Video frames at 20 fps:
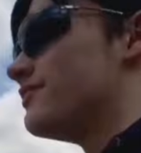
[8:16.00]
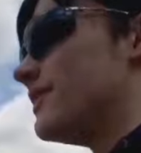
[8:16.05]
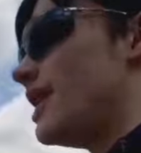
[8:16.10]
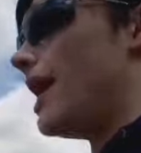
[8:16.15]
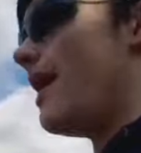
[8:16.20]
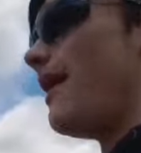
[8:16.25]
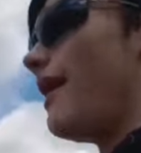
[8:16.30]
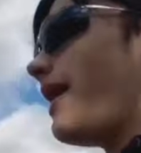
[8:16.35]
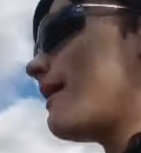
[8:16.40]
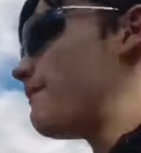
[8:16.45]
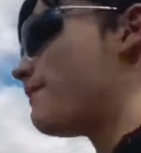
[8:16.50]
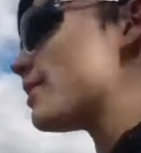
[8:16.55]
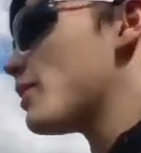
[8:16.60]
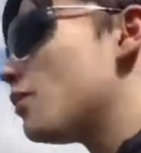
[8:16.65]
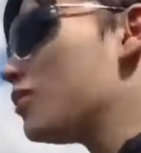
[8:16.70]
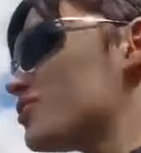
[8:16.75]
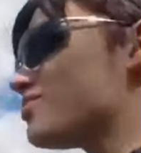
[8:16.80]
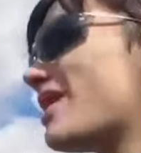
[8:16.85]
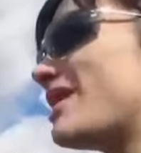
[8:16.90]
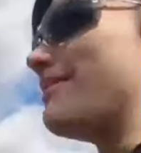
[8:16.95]
It
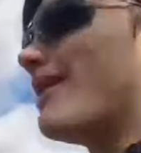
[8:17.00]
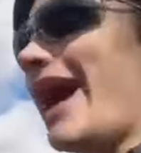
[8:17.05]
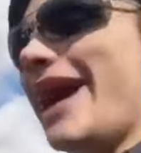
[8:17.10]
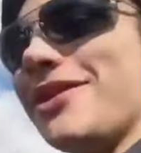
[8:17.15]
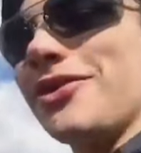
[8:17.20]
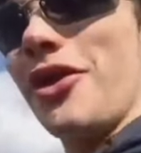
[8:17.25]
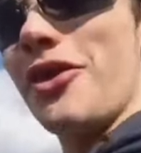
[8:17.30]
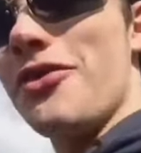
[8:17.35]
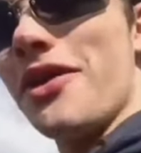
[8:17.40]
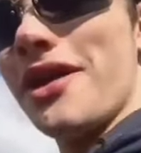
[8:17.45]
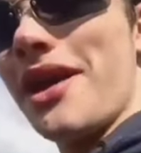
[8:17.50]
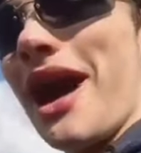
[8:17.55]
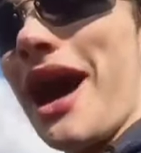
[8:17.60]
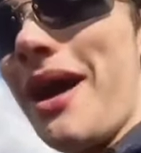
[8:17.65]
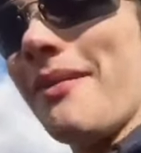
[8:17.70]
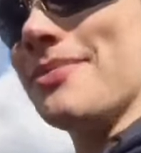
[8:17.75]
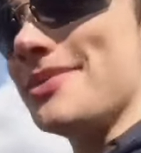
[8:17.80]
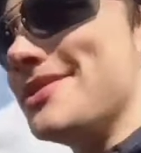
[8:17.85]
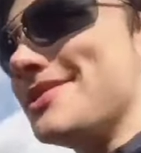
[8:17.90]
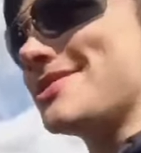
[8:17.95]
blows my mind how that
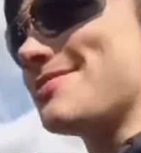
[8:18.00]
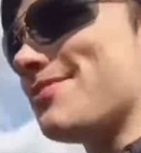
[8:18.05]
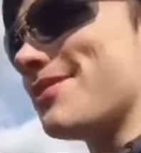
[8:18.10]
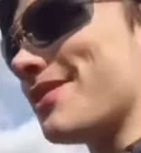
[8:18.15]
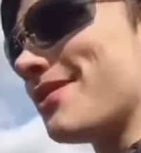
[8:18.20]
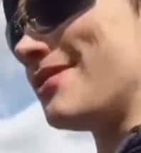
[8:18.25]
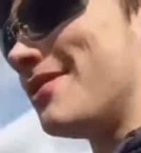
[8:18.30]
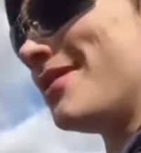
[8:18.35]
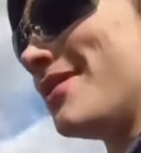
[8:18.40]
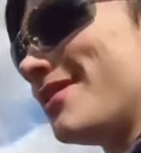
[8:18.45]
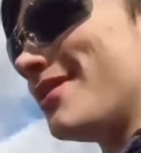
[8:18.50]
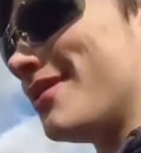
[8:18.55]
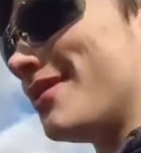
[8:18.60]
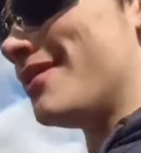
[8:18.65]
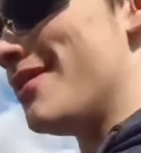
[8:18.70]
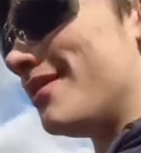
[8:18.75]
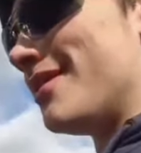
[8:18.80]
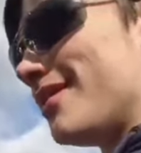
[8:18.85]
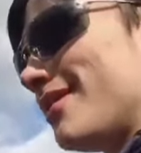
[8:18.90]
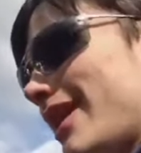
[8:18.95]
happens. But
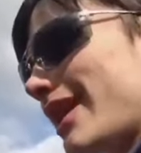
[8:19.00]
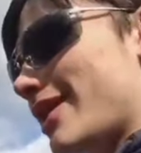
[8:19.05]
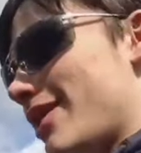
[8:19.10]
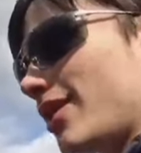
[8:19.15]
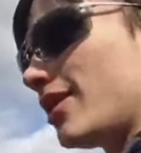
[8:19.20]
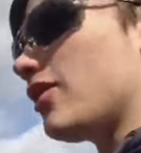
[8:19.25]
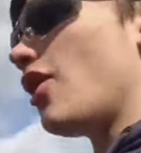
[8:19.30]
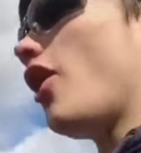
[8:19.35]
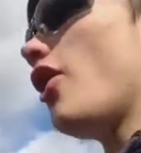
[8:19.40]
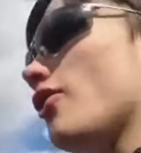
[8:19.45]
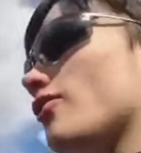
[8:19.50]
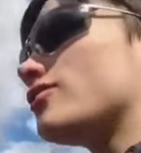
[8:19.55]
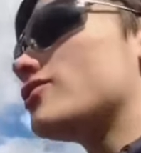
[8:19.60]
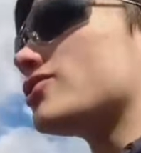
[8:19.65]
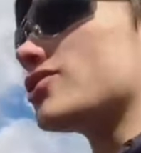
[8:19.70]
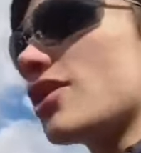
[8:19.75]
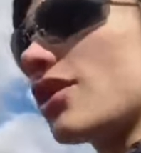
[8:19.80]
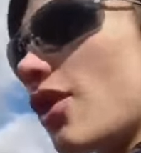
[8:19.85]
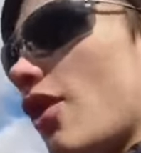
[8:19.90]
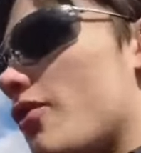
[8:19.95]
like
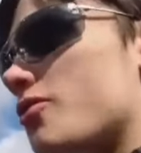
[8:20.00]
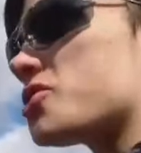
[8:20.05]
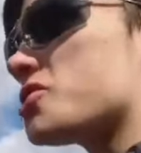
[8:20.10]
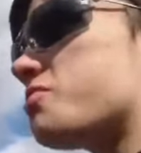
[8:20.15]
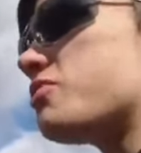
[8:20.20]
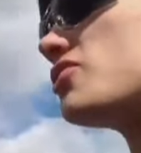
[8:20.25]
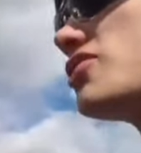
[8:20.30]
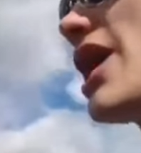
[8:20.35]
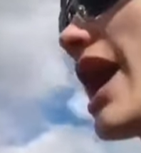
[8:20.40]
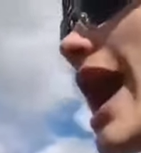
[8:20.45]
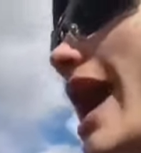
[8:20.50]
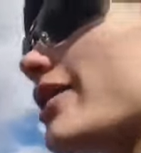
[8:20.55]
clowns are supposed to